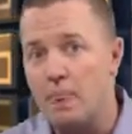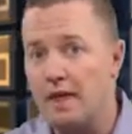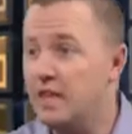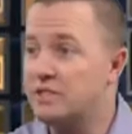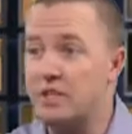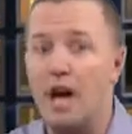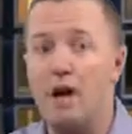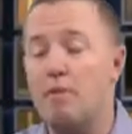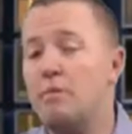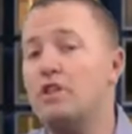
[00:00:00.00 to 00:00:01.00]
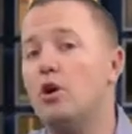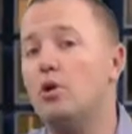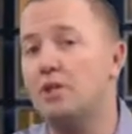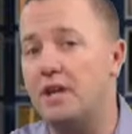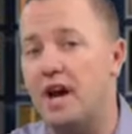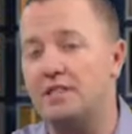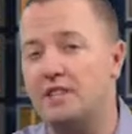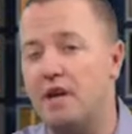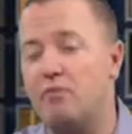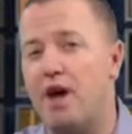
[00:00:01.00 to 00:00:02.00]
He's a guy, maybe the only guy
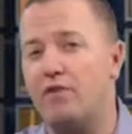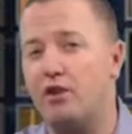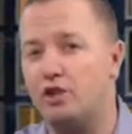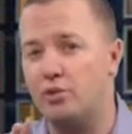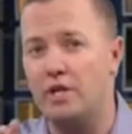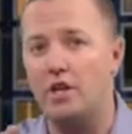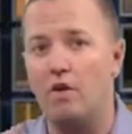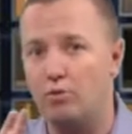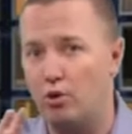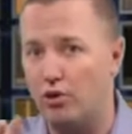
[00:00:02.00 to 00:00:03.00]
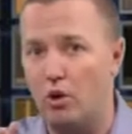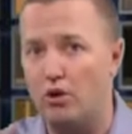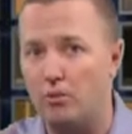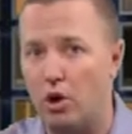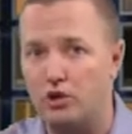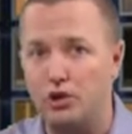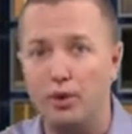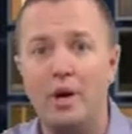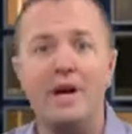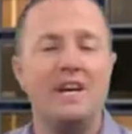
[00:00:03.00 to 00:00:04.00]
Sam Bradford is really comfortable throwing the ball
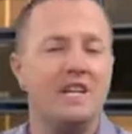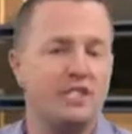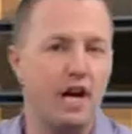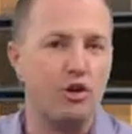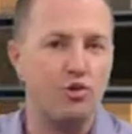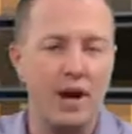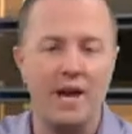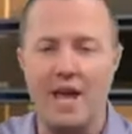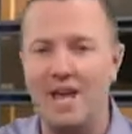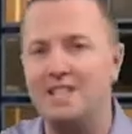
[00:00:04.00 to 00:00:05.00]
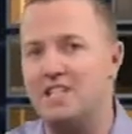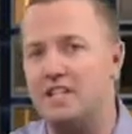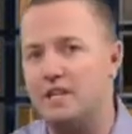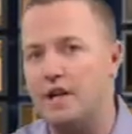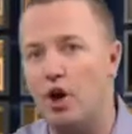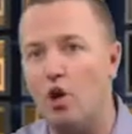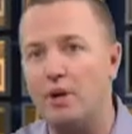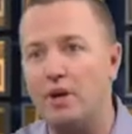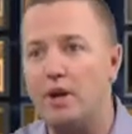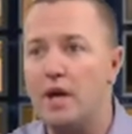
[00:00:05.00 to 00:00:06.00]
to. He's got great hands. He can get
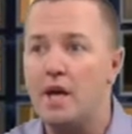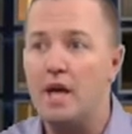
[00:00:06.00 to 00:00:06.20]
open.